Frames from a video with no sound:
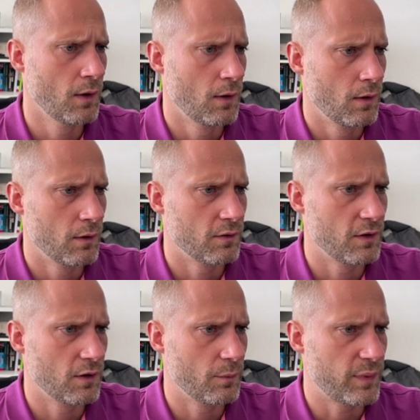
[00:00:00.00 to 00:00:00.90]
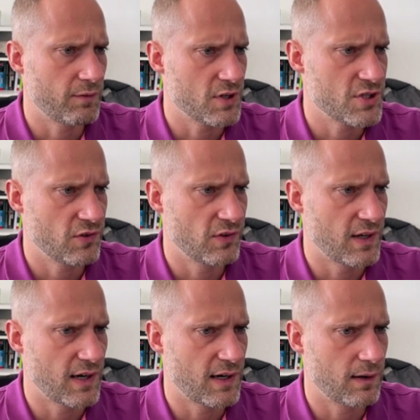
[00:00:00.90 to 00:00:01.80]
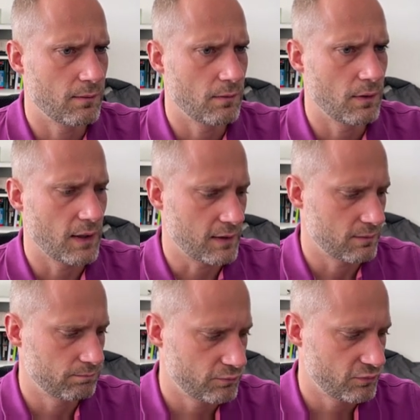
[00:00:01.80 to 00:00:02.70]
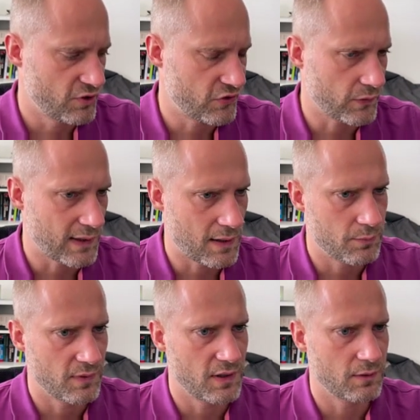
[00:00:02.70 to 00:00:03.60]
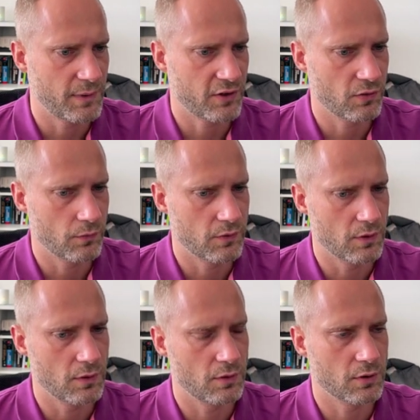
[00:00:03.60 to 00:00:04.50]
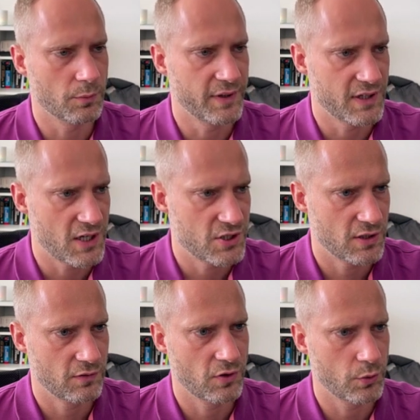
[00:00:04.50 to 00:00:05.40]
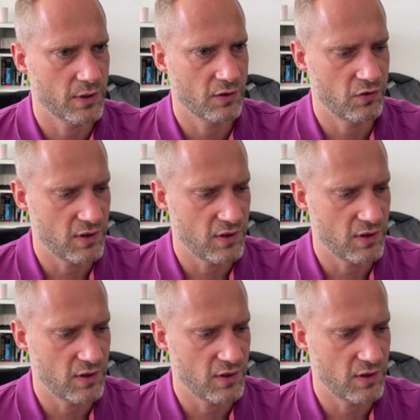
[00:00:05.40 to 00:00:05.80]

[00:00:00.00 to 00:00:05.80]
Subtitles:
The privileges, they are like described in the Microsoft documentation, so you can